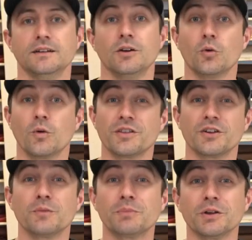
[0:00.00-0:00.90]
Whether
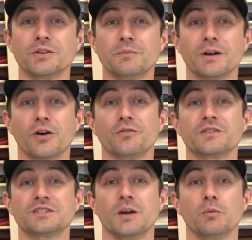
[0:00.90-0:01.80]
you're building a belt for
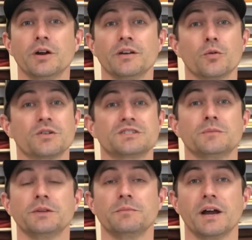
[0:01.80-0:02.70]
someone or
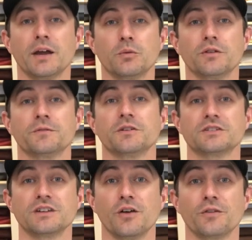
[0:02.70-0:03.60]
simply buying one for
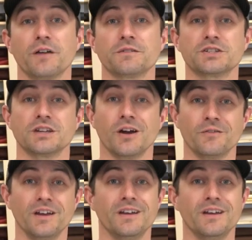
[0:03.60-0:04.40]
yourself off the shelf,